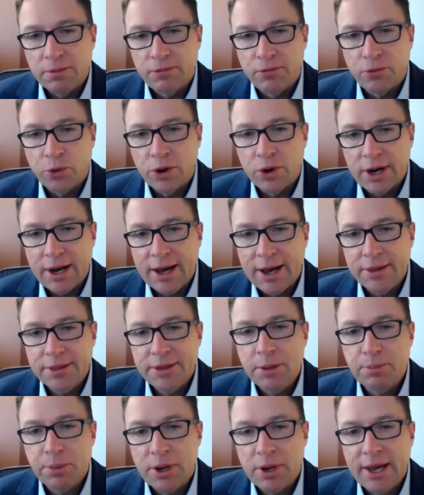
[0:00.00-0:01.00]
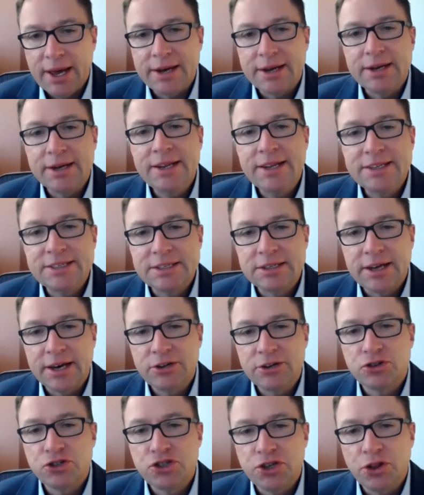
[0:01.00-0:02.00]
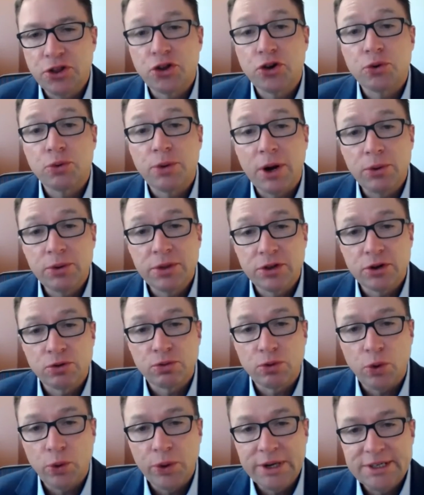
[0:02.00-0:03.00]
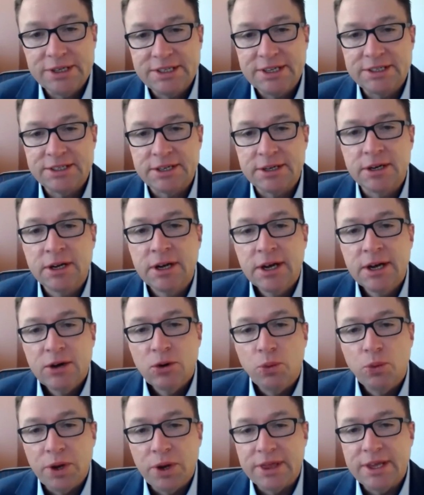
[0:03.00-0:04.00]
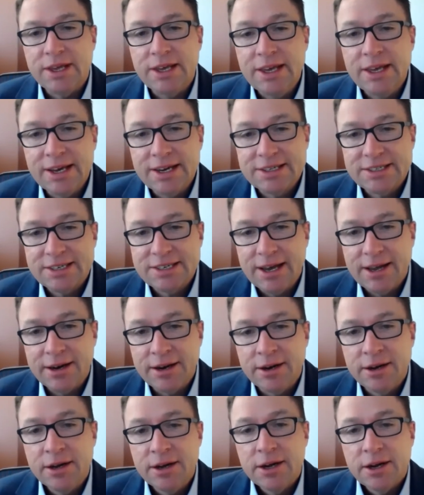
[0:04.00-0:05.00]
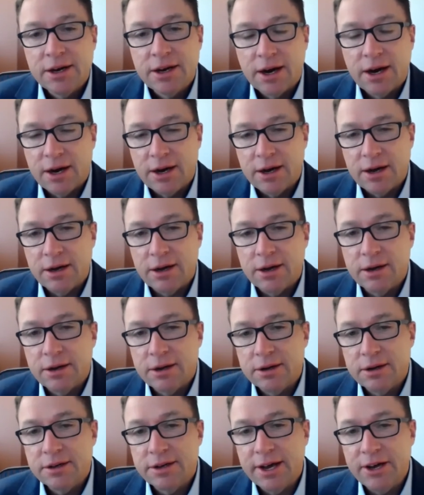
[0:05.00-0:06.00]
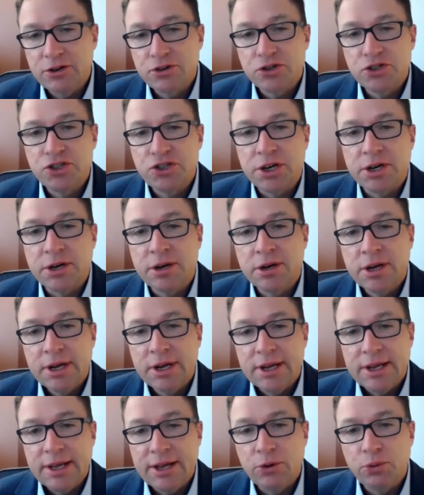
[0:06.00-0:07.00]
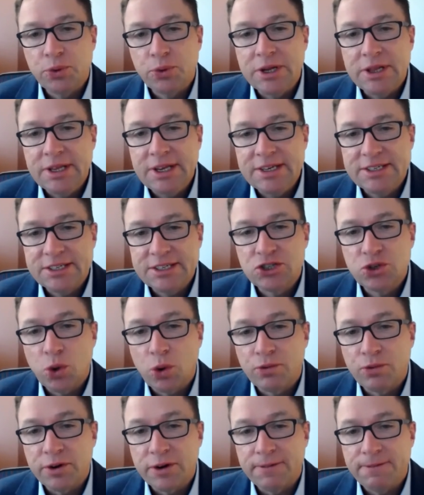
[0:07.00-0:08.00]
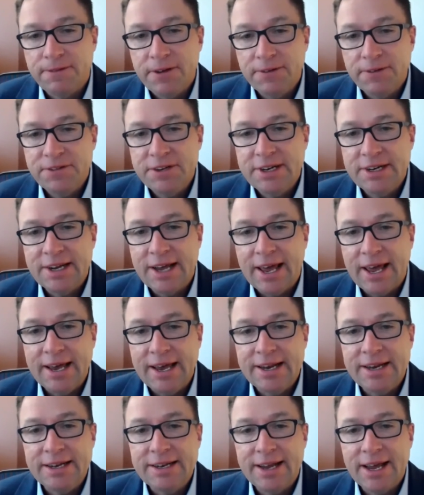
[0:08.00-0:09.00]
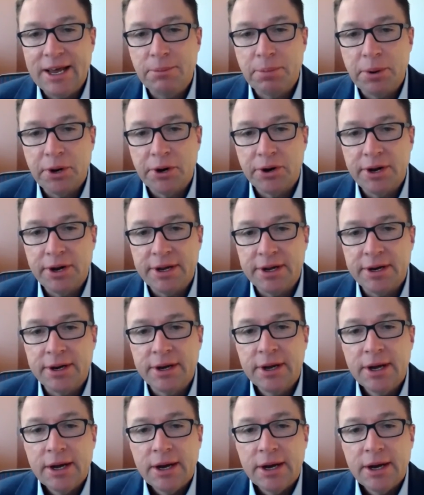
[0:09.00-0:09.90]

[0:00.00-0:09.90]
for a healthy plant, it needs nitrogen throughout the growing season. With ESN nitrogen, it releases over a 50 to 80-day period.